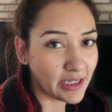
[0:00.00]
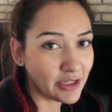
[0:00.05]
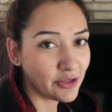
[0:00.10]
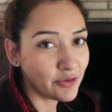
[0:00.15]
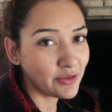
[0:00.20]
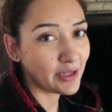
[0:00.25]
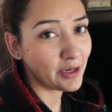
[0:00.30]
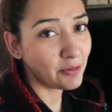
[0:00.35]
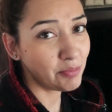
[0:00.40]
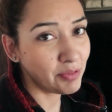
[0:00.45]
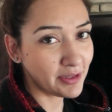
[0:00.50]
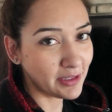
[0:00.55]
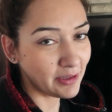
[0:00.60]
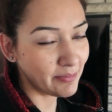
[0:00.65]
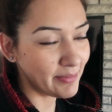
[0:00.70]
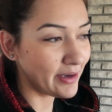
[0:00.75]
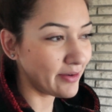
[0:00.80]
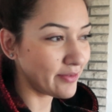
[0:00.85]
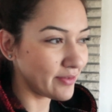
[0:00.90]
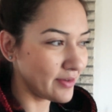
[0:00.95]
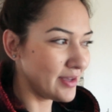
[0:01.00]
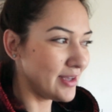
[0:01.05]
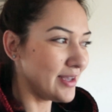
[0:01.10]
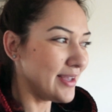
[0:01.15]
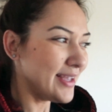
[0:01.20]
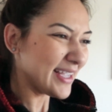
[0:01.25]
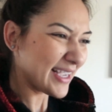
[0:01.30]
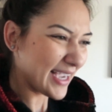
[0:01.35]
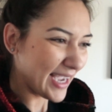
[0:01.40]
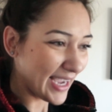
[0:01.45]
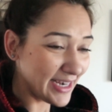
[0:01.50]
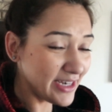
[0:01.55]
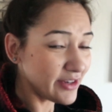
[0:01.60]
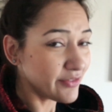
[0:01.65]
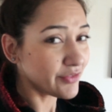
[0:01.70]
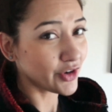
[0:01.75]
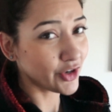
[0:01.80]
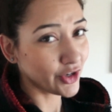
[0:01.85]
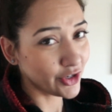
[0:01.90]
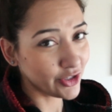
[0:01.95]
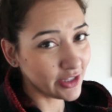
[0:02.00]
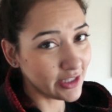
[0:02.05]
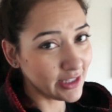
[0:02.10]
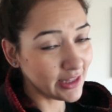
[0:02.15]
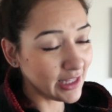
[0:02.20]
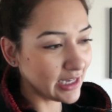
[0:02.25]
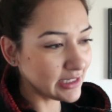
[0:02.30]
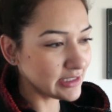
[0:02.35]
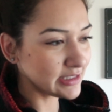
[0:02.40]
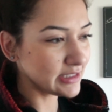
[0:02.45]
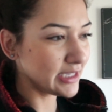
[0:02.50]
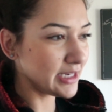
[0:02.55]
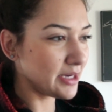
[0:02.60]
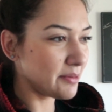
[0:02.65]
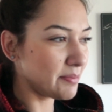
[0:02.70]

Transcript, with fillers: I knew that I put them out kind of early last night,